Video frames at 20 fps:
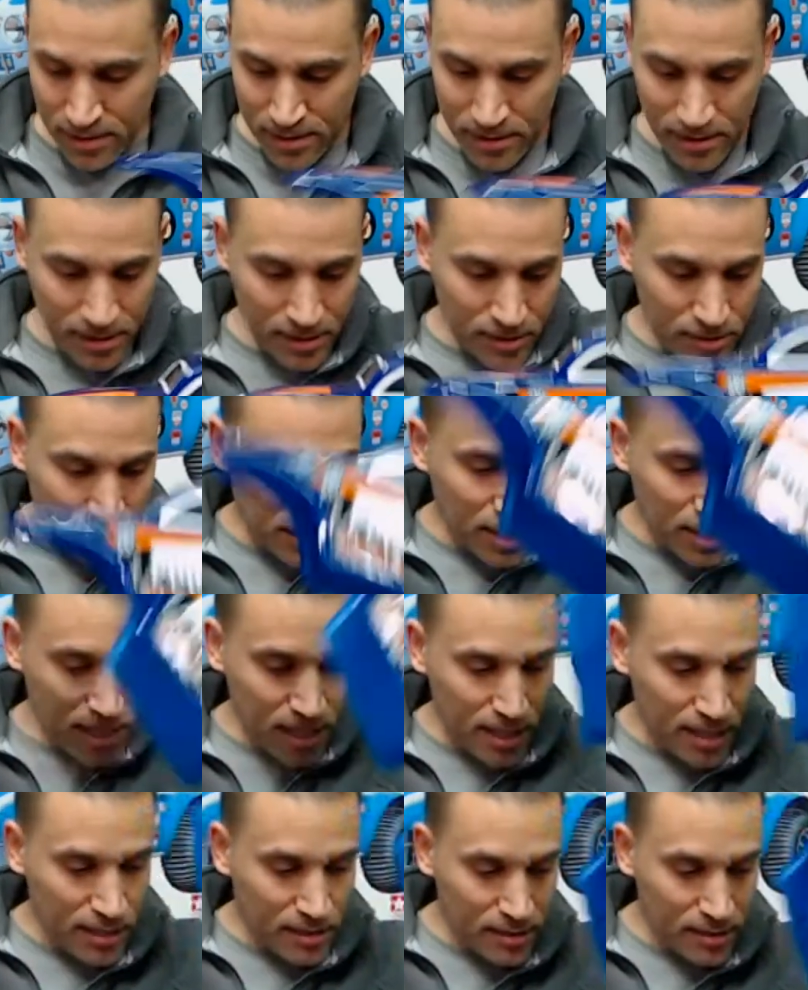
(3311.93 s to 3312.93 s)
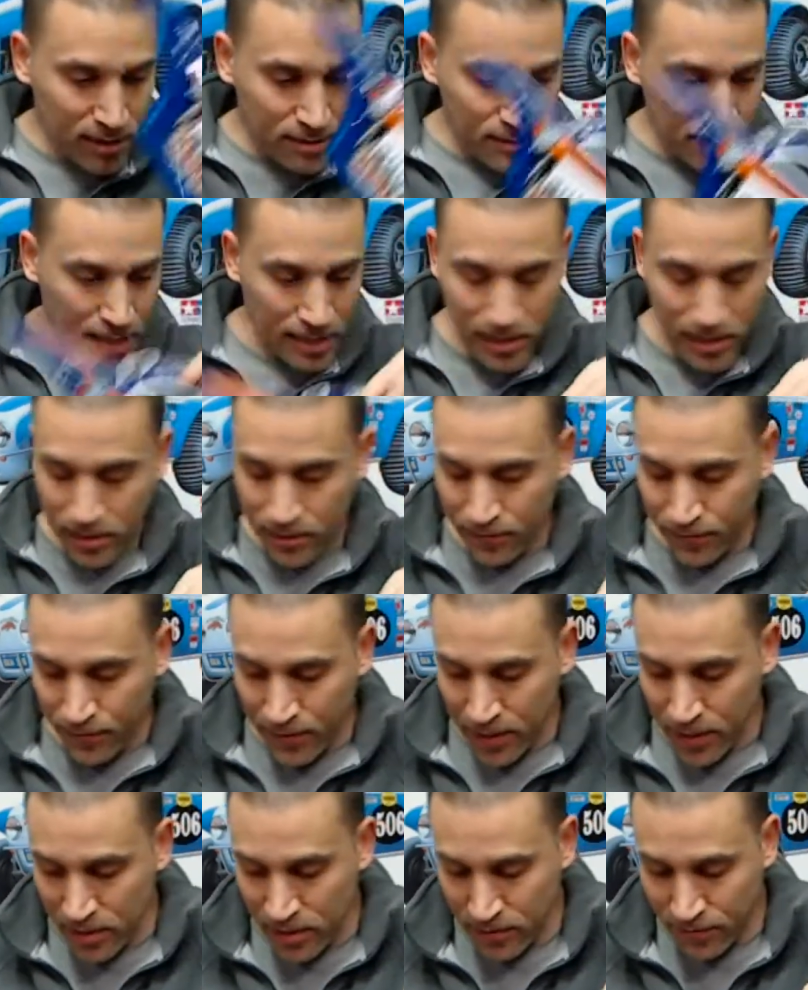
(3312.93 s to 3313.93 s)
Here she is. I just
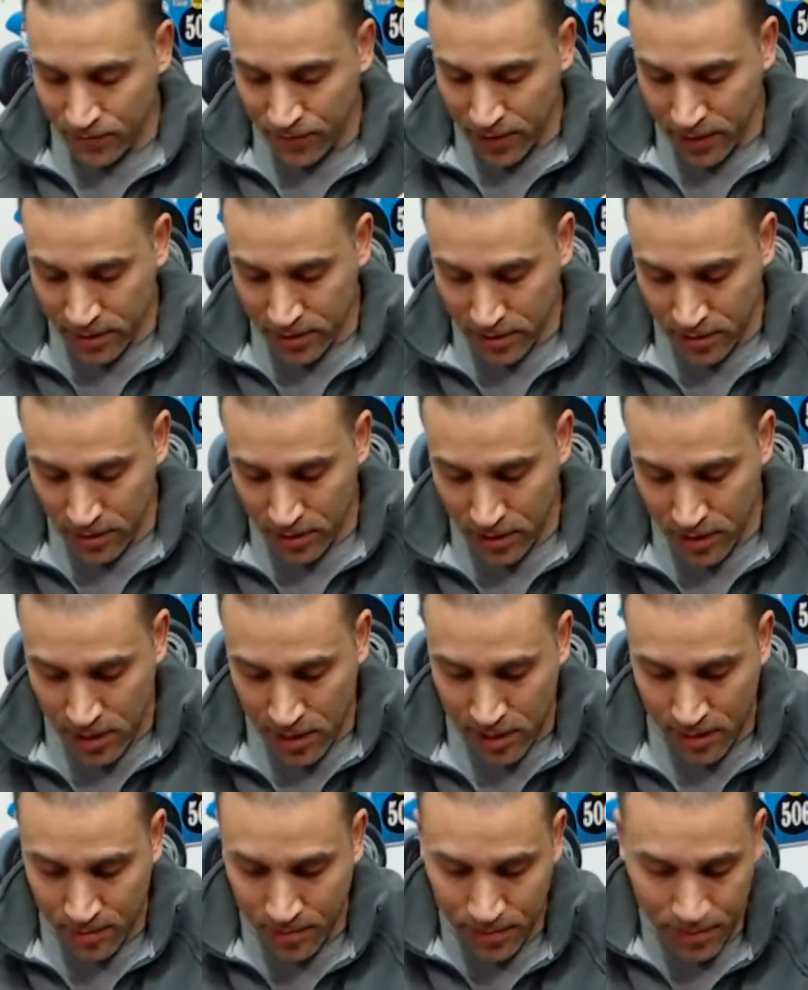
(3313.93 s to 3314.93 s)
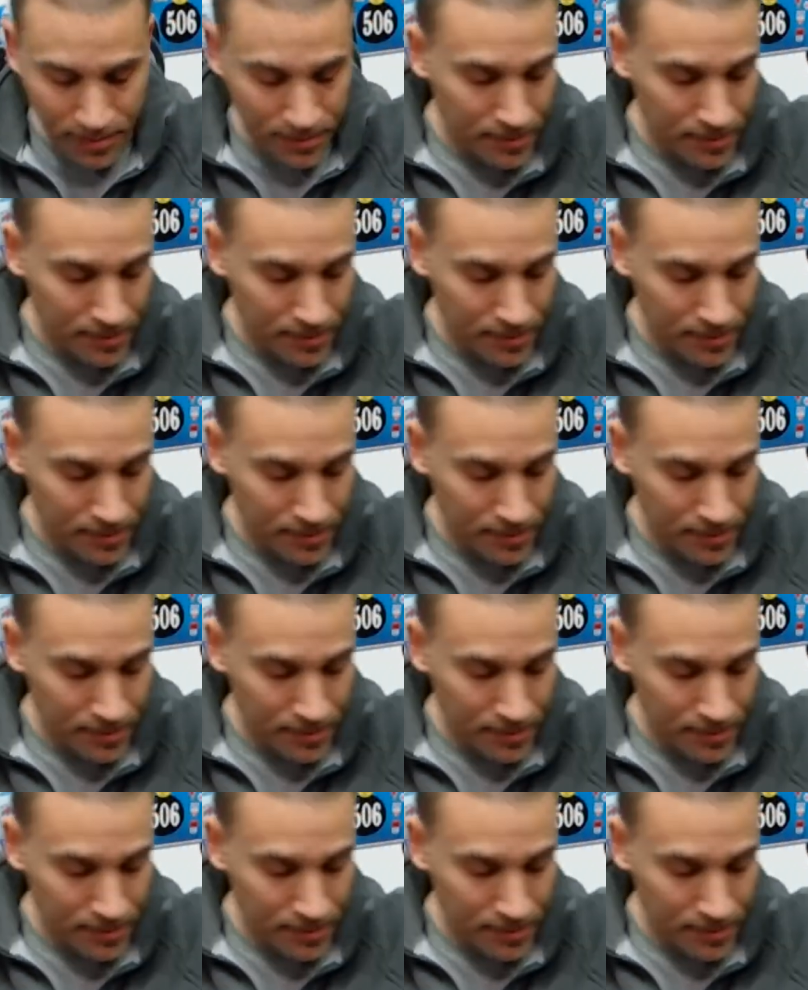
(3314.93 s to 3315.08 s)
finished fixing her up.